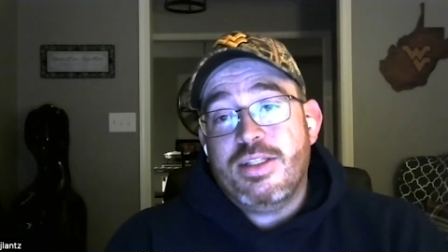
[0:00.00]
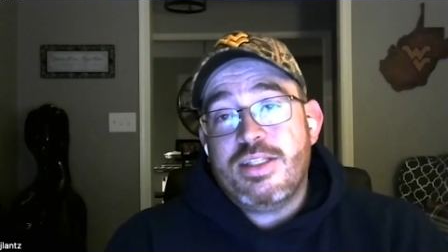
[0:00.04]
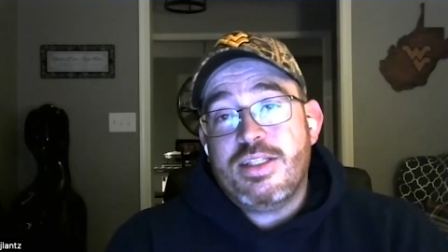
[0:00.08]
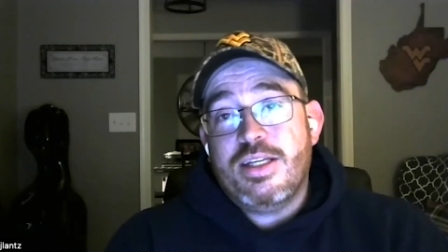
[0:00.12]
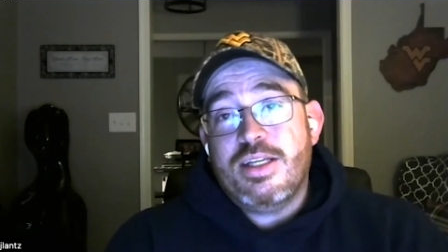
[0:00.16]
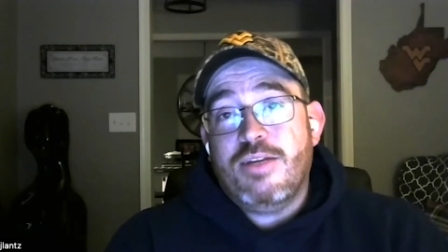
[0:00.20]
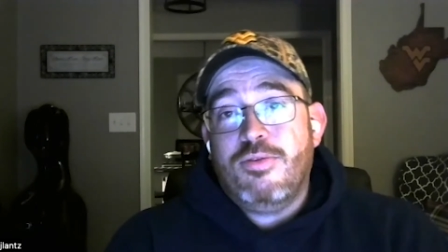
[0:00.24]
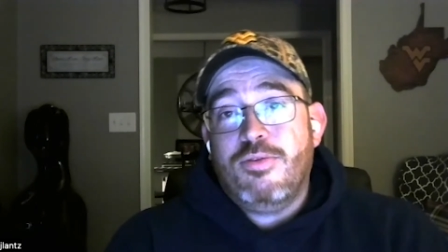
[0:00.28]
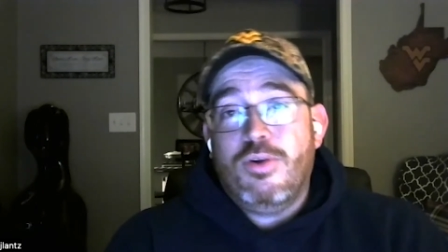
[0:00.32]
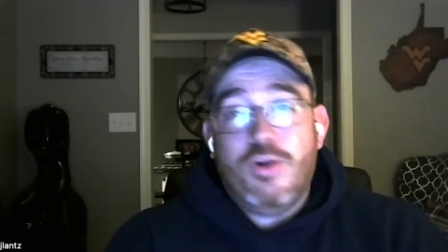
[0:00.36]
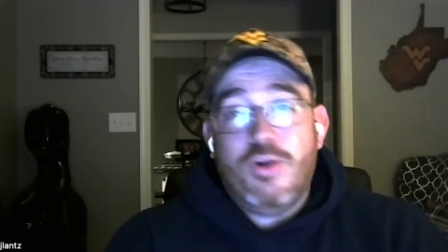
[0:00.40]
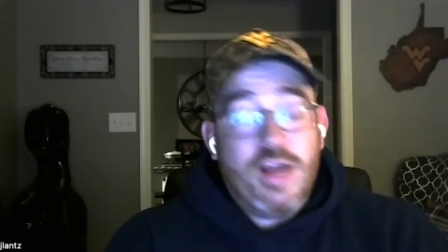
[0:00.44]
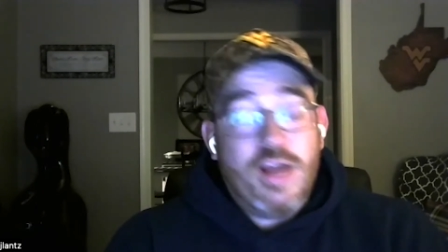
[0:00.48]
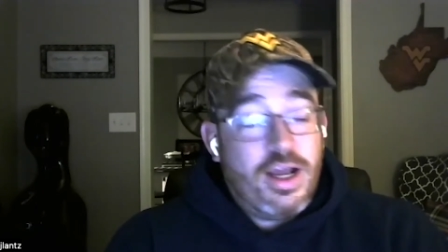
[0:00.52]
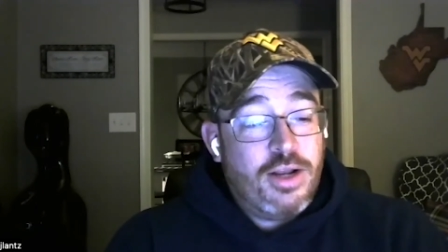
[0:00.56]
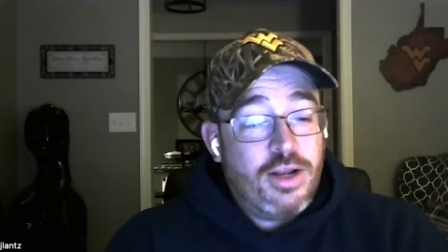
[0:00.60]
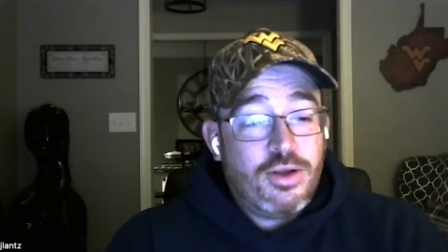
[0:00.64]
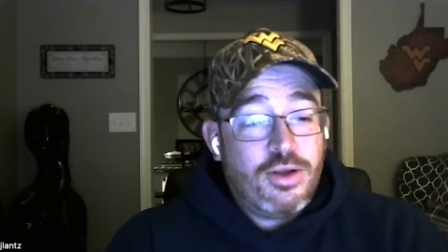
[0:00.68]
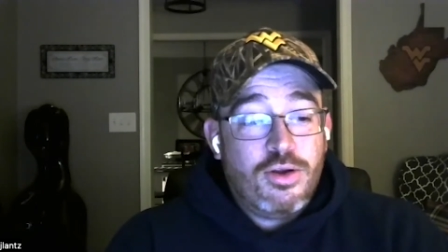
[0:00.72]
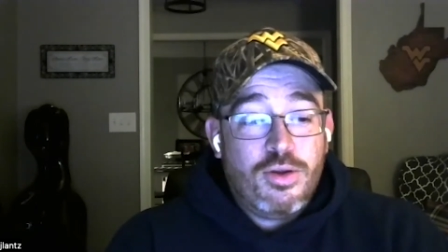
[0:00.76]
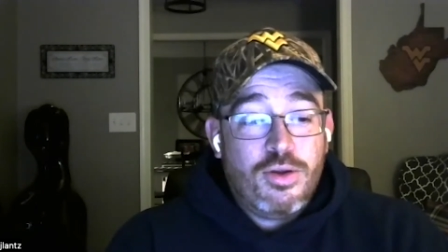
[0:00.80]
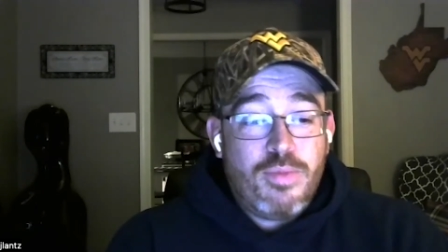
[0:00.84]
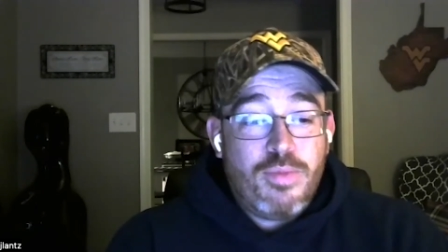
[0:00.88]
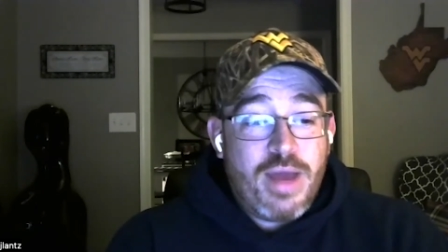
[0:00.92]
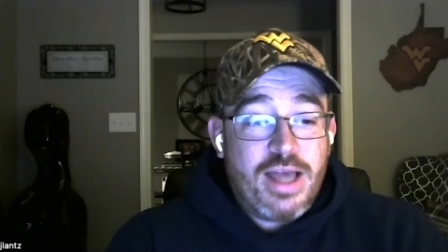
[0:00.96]
And if you're not a
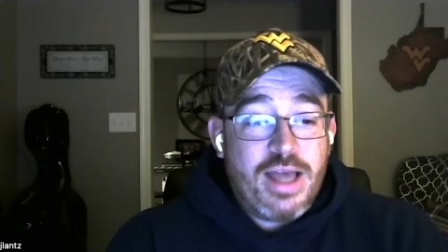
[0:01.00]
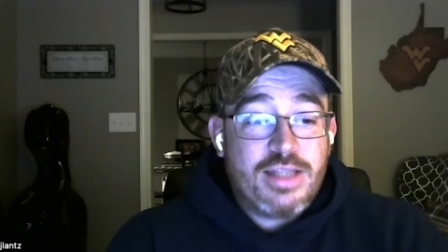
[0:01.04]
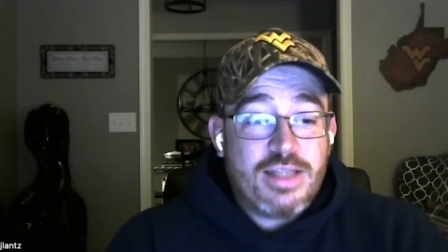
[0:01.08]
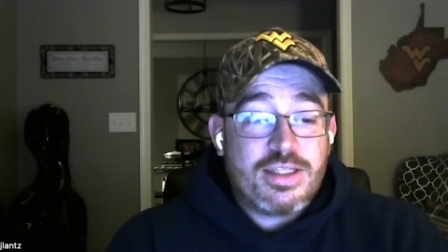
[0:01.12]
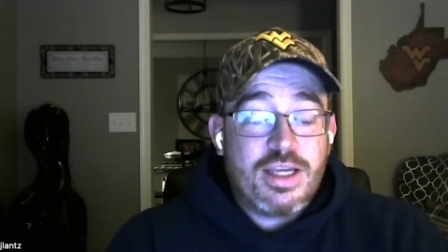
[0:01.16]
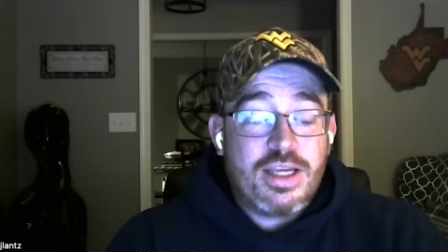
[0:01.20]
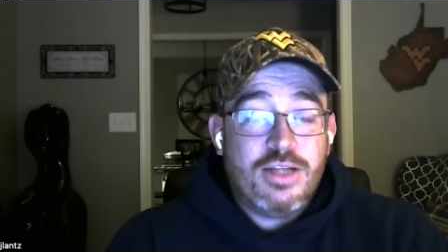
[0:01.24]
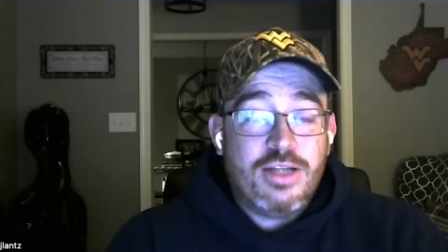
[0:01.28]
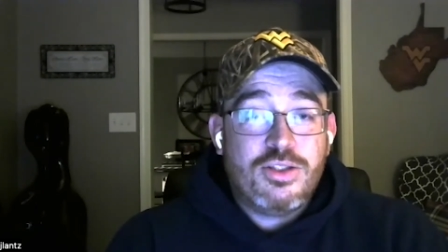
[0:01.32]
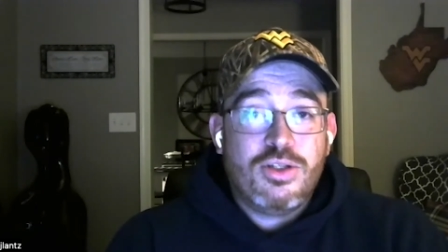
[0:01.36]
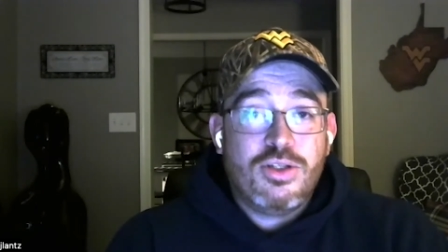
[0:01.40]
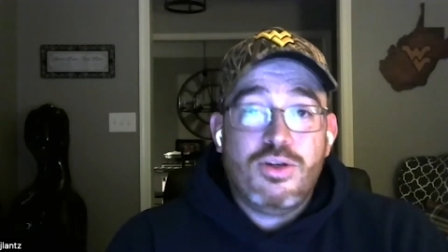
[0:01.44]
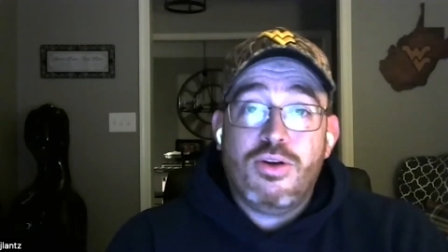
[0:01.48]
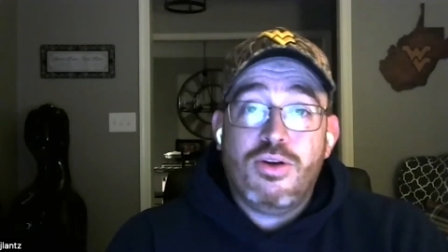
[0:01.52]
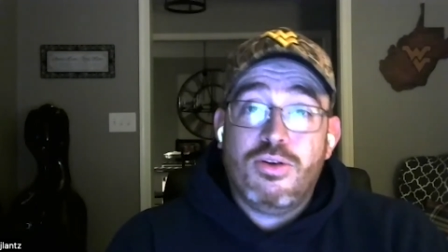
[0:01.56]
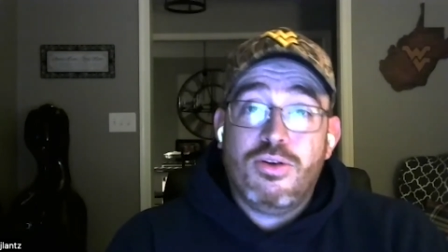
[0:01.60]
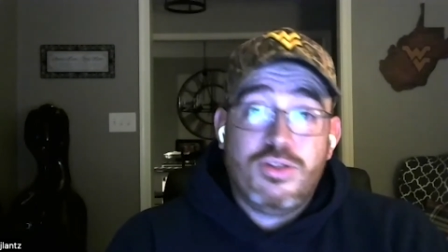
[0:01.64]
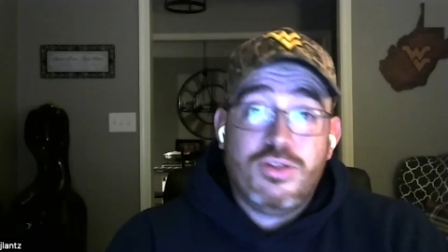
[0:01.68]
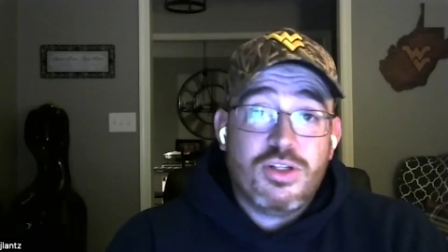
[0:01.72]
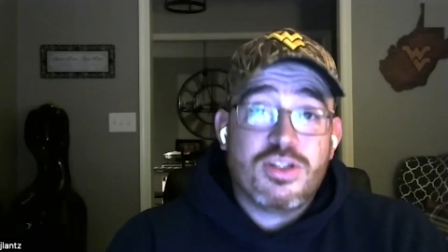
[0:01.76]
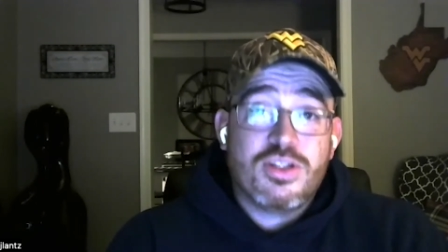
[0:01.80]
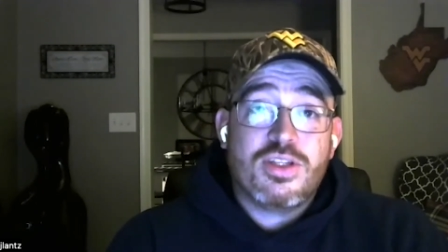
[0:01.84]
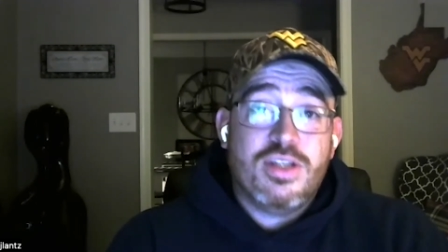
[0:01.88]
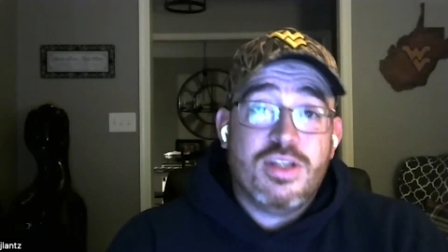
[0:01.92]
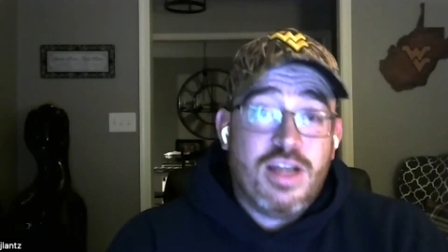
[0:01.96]
good pass catcher, you're
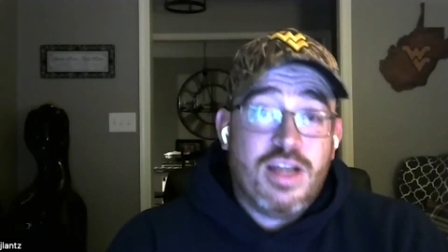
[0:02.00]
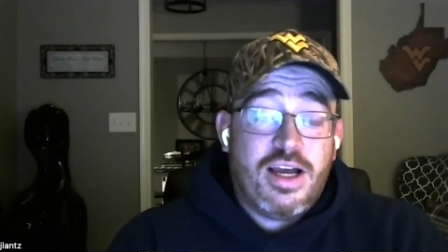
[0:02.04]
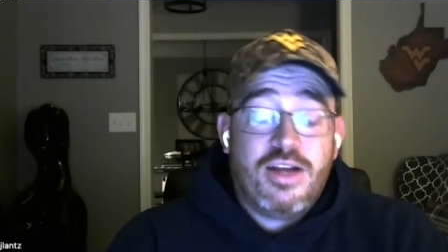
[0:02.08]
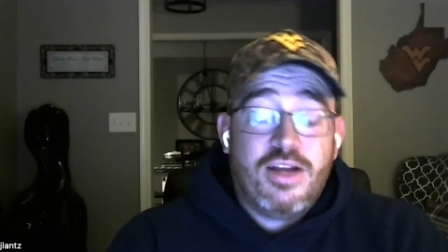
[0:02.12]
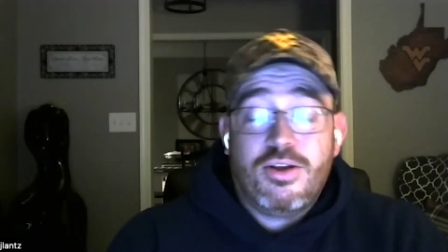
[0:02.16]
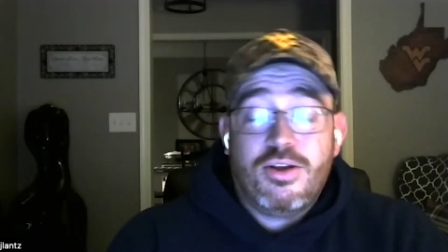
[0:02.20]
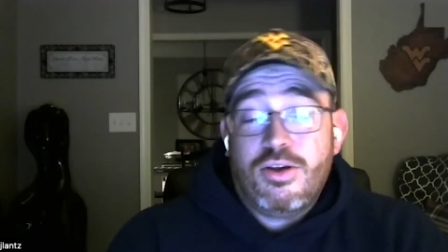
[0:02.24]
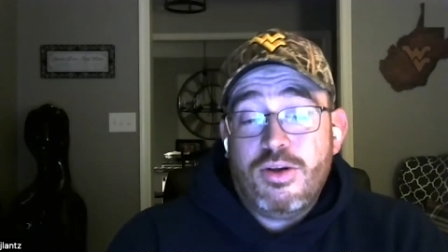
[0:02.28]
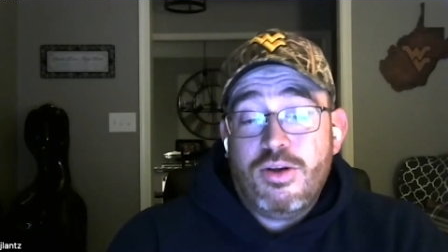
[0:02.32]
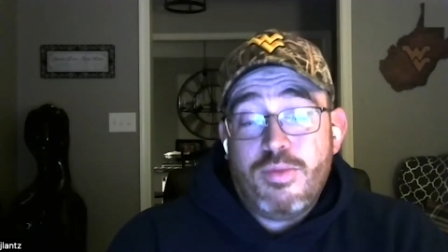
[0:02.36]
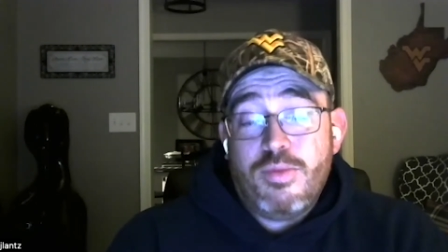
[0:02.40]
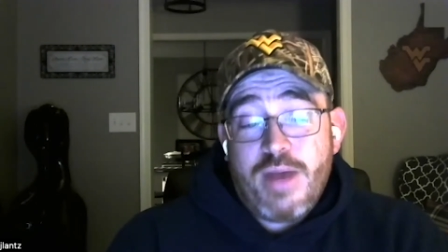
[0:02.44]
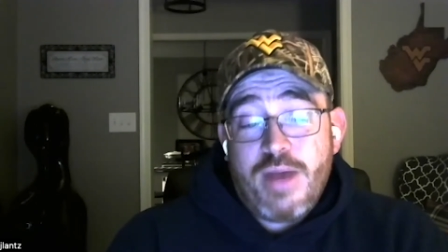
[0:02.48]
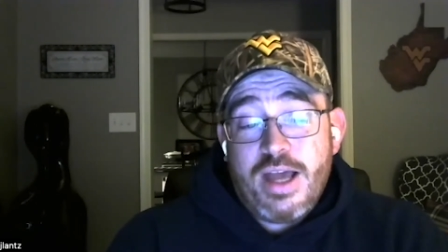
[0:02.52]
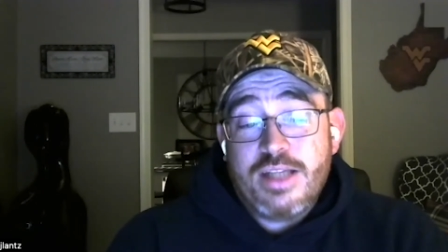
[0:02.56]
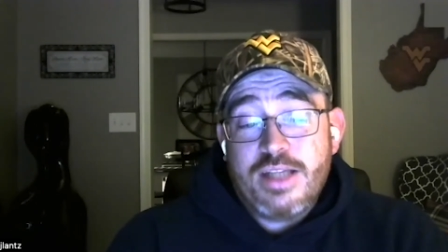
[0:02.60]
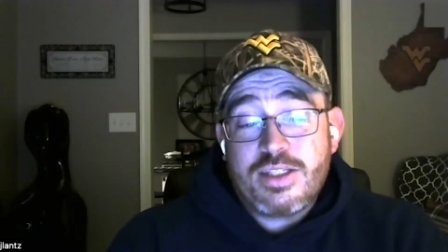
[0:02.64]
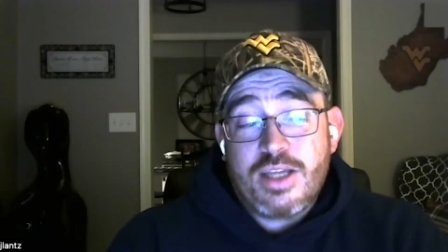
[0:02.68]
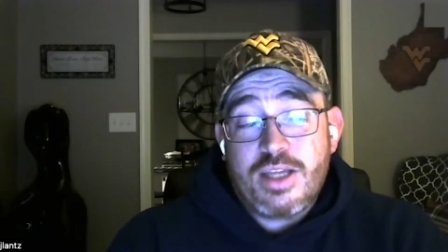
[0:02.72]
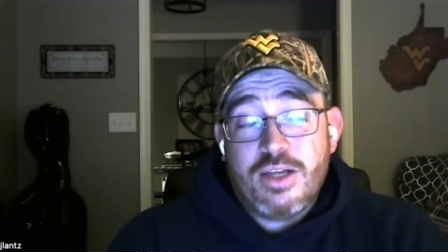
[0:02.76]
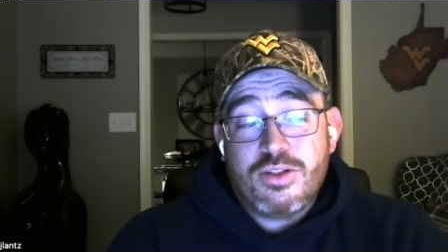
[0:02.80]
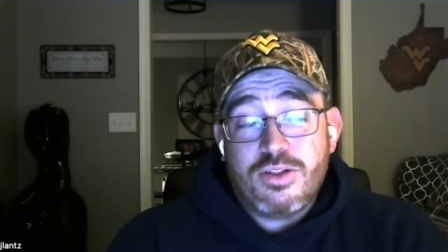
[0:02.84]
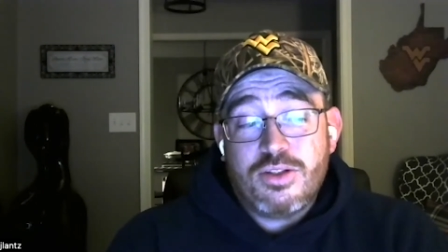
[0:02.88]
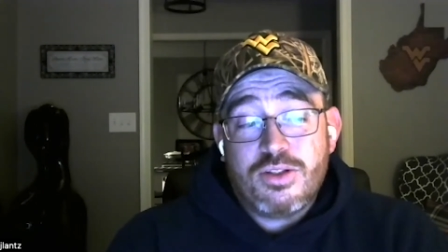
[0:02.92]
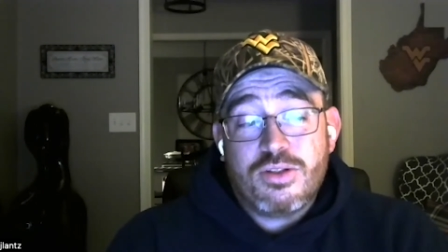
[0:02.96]
just not a good pass
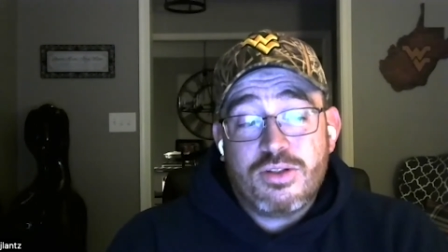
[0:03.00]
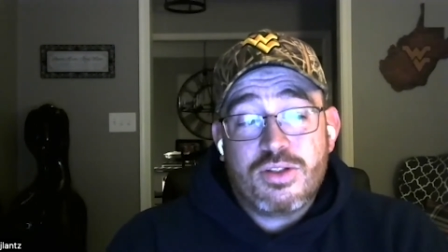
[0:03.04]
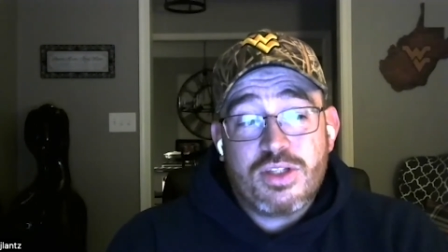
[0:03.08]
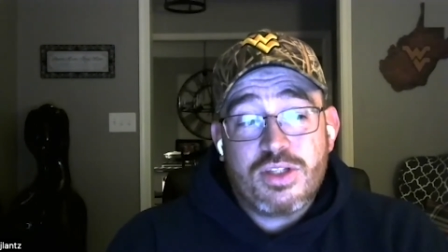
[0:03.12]
catcher.